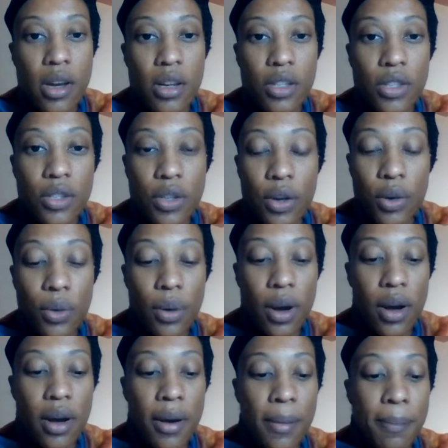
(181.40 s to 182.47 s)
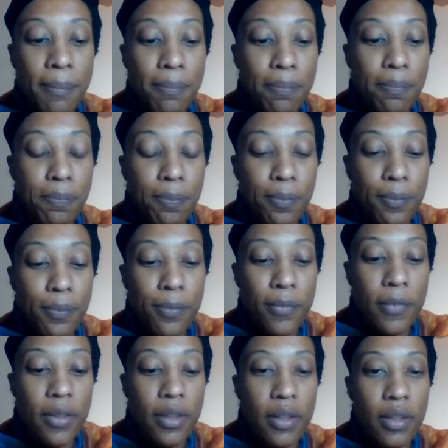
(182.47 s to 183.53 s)
So, I'm
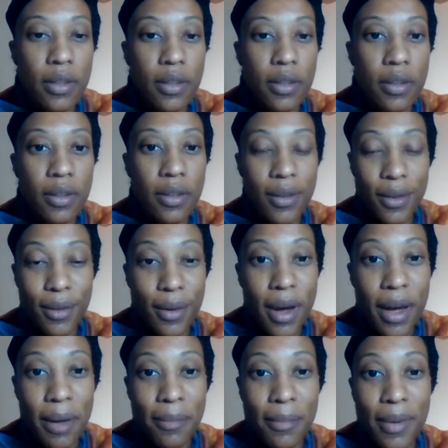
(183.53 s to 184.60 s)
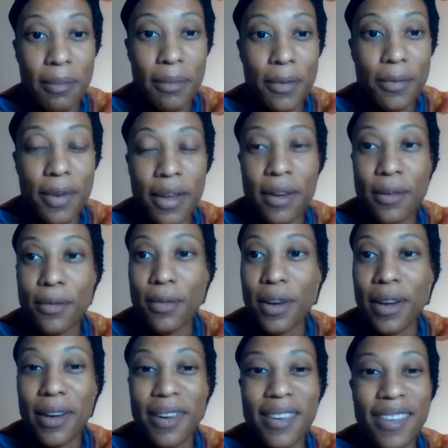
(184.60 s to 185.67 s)
a fan of
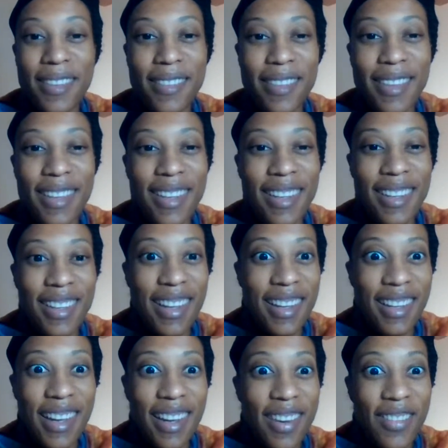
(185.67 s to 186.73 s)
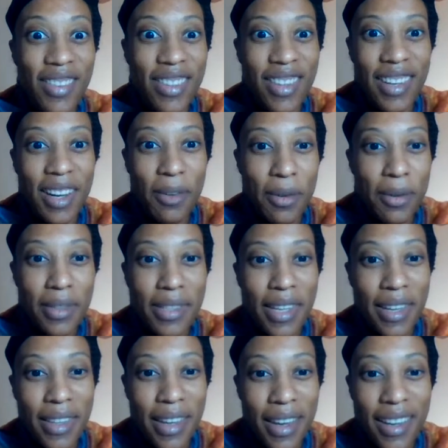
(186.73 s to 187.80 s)
Grant Cardone. I never thought I would
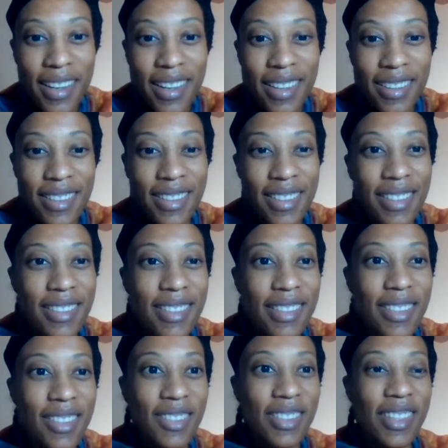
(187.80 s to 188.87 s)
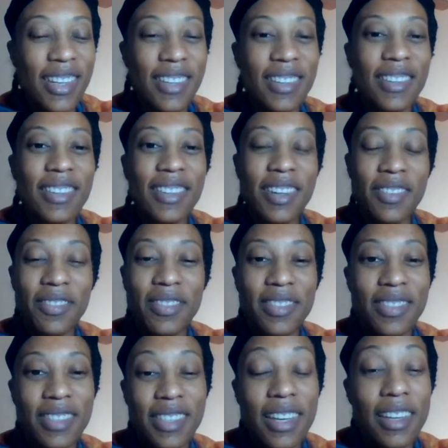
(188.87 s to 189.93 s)
say that. This is years later. I'm
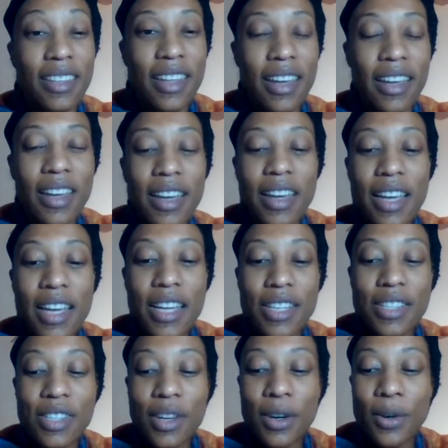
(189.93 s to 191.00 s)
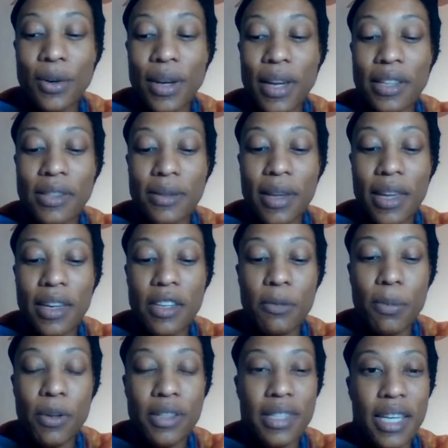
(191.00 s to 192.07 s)
saying that. So in his
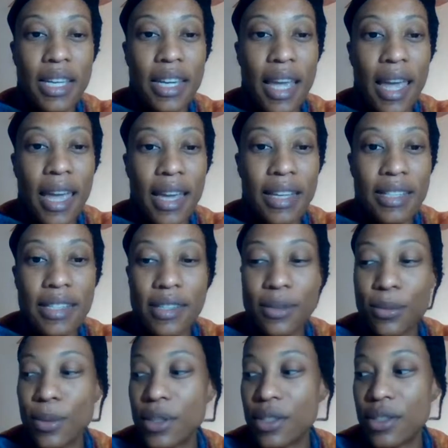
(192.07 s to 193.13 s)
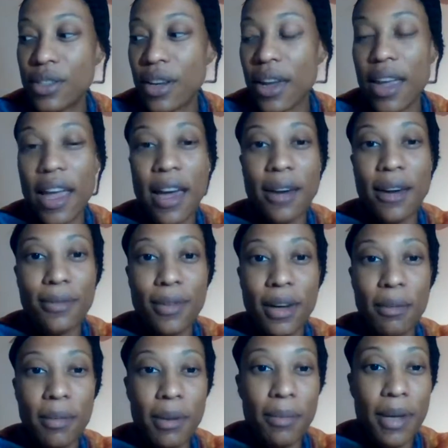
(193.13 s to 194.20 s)
book 10X, which I have
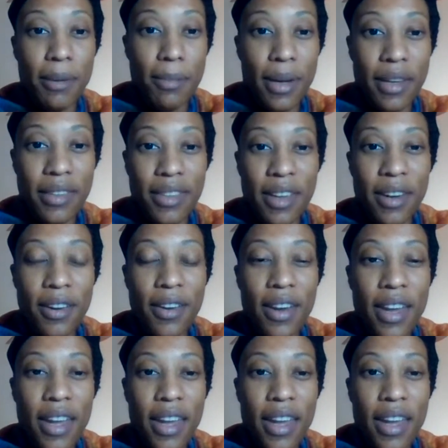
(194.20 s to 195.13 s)
on my bed back there,